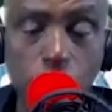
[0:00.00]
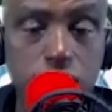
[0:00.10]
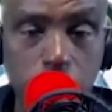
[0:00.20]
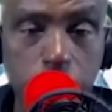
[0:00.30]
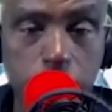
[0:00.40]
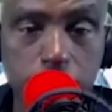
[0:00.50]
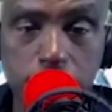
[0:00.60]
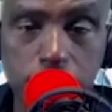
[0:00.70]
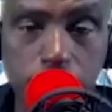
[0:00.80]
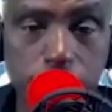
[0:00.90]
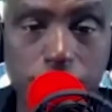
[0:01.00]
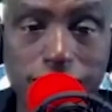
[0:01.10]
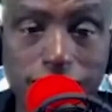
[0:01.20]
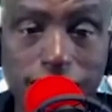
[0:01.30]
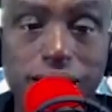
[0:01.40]
What Starbucks is doing
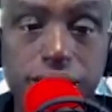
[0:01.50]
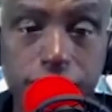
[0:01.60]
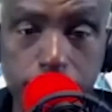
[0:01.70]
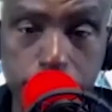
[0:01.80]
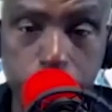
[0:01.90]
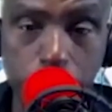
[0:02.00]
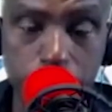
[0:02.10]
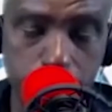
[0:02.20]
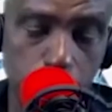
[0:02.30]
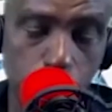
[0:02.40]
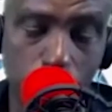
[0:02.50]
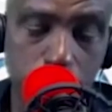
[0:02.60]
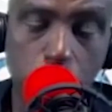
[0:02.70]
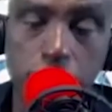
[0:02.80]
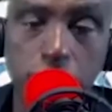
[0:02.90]
today is very important.
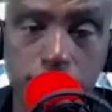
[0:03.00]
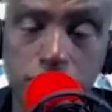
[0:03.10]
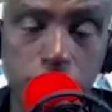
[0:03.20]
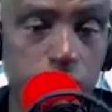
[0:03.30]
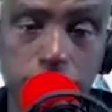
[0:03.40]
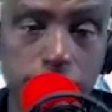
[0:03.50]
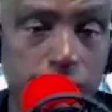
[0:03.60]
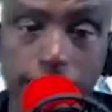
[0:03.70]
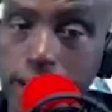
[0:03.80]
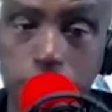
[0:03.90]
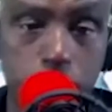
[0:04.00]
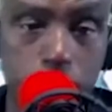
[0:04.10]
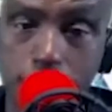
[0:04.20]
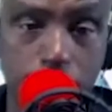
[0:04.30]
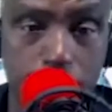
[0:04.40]
What Starbucks is doing today ain't
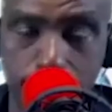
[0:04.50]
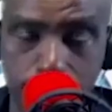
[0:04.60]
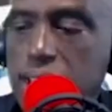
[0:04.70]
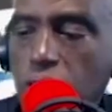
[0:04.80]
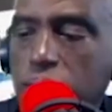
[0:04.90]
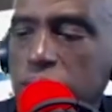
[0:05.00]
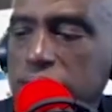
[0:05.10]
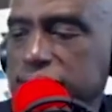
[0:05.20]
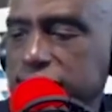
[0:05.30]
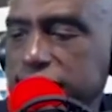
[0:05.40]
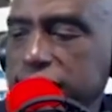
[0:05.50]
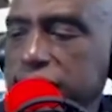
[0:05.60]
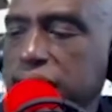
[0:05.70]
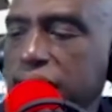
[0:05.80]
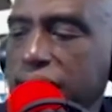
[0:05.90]
PR. Starbucks is
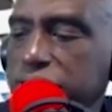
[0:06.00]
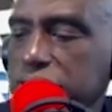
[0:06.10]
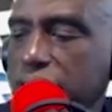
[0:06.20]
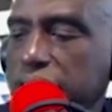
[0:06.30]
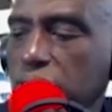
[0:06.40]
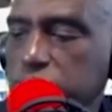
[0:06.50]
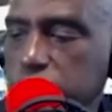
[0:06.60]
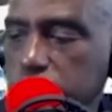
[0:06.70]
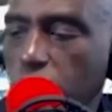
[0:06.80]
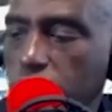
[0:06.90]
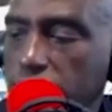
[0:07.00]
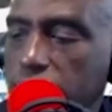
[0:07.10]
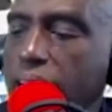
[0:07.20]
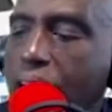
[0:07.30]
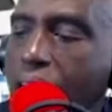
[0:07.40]
extending the life cycle of the story.
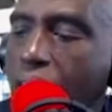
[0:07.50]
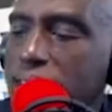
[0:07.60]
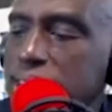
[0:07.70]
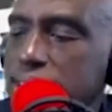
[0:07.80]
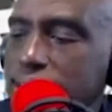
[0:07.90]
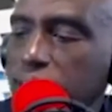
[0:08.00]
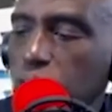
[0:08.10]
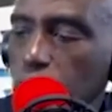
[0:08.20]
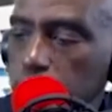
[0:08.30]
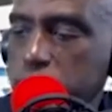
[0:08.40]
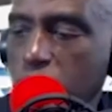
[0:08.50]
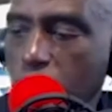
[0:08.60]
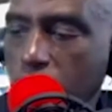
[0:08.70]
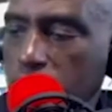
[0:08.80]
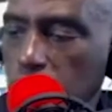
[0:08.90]
How is that good
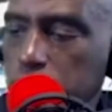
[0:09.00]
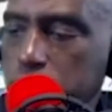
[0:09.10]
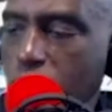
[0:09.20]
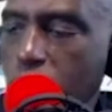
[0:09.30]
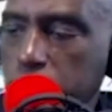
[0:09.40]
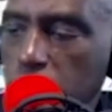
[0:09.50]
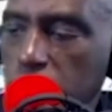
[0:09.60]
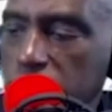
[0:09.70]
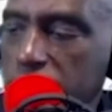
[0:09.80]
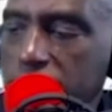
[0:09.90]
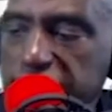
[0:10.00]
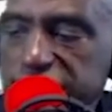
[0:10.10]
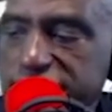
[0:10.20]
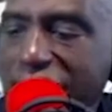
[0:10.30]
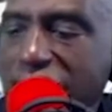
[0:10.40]
PR, a good PR move?
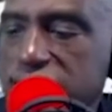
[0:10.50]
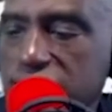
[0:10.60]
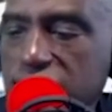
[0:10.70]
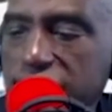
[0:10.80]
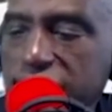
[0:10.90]
It is not.